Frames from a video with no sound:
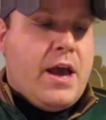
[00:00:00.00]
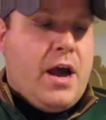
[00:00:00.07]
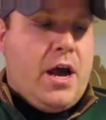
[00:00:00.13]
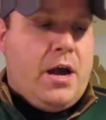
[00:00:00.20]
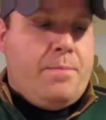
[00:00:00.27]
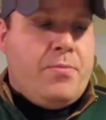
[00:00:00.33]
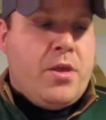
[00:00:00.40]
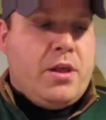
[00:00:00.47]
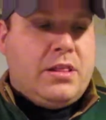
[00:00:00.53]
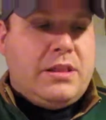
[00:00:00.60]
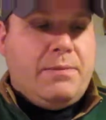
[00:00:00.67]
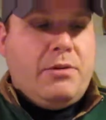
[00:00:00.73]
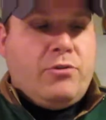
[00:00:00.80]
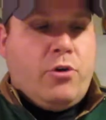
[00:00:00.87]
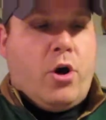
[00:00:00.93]

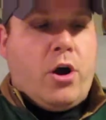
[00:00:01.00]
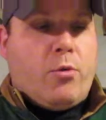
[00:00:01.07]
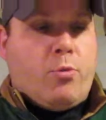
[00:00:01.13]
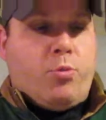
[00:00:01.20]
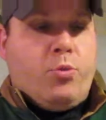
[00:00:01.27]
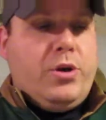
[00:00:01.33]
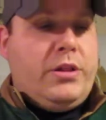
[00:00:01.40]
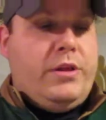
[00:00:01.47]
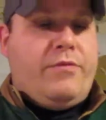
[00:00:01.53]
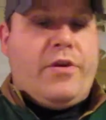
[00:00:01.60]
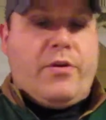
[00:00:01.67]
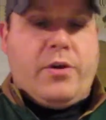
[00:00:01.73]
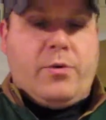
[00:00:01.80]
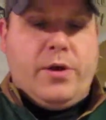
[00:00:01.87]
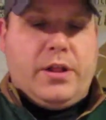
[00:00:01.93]
Let me talk really
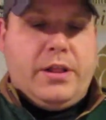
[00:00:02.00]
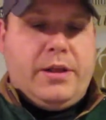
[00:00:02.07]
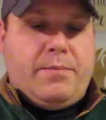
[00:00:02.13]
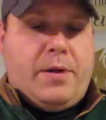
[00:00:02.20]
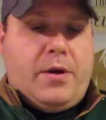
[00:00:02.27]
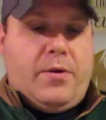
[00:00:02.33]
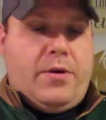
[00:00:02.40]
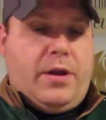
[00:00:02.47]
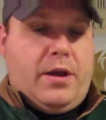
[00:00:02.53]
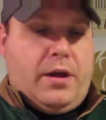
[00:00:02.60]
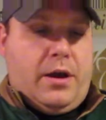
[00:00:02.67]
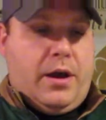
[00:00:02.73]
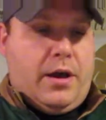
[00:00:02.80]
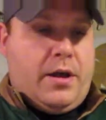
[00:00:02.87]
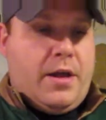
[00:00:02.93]
very quickly
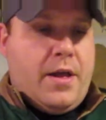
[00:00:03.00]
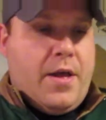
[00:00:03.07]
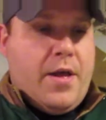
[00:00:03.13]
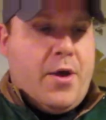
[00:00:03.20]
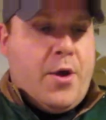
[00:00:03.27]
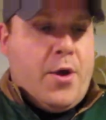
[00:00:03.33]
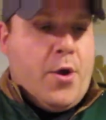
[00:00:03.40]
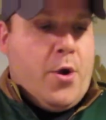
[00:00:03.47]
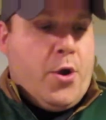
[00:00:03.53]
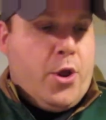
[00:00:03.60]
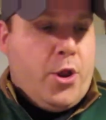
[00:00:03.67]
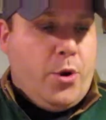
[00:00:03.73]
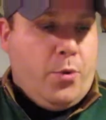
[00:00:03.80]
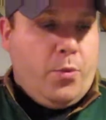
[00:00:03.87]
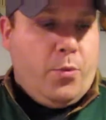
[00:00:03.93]
about
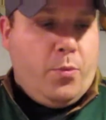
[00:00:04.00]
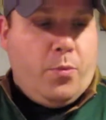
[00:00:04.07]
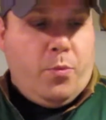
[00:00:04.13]
you know,